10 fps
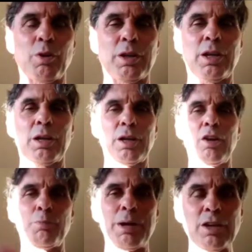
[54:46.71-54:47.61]
per body
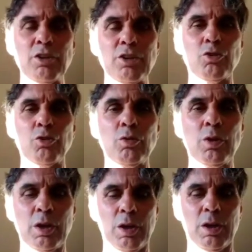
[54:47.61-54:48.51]
part, and I go
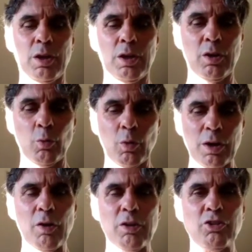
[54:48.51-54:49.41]
back to
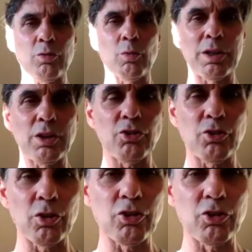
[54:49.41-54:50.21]
one origin,